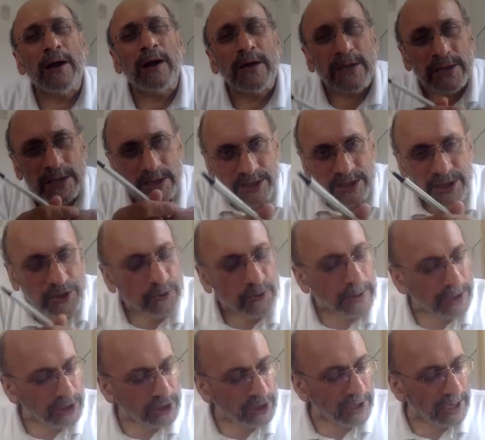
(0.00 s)
under the
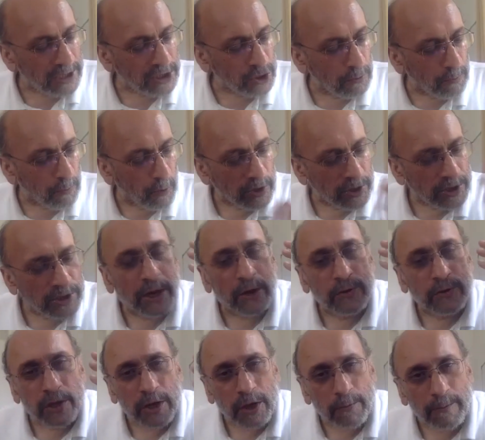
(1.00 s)
situation, as you pointed
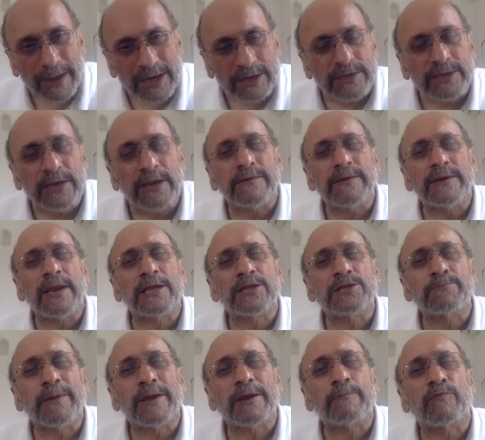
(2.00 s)
out, the humanitarian
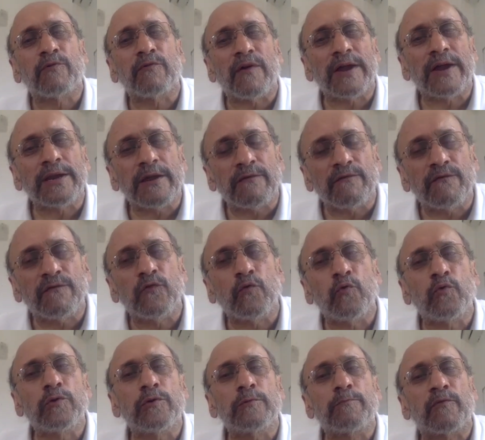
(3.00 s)
aspect, providing
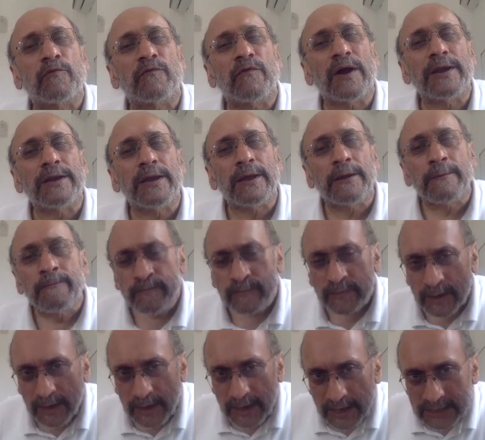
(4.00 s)
food, providing
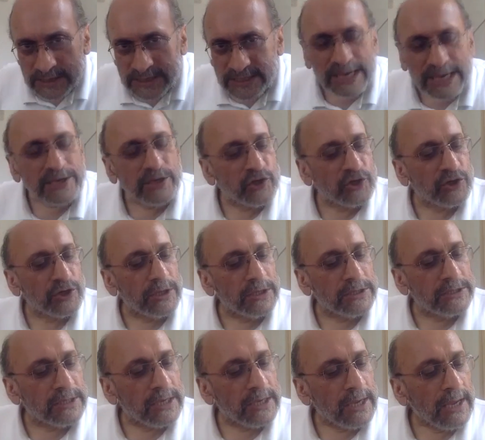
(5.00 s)

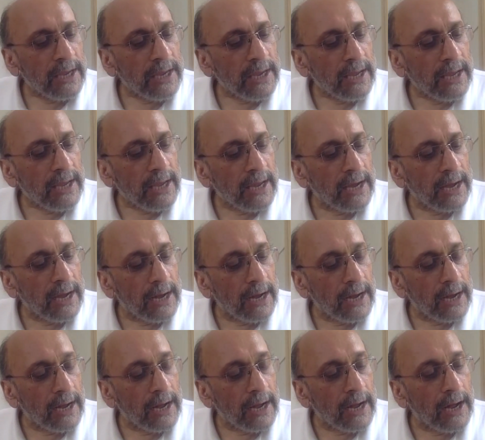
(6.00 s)
essentials,
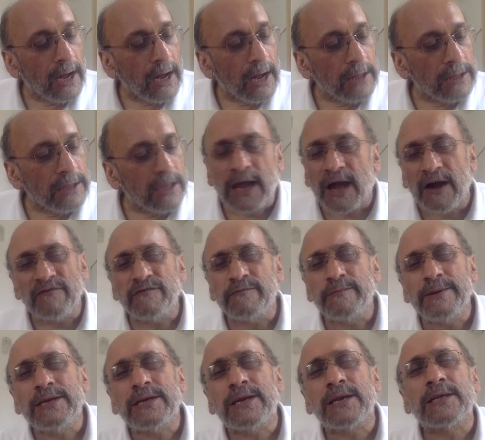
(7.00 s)
the
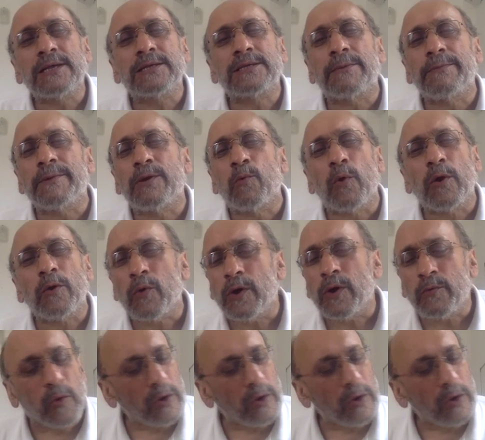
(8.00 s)
government does. I mean, what, what,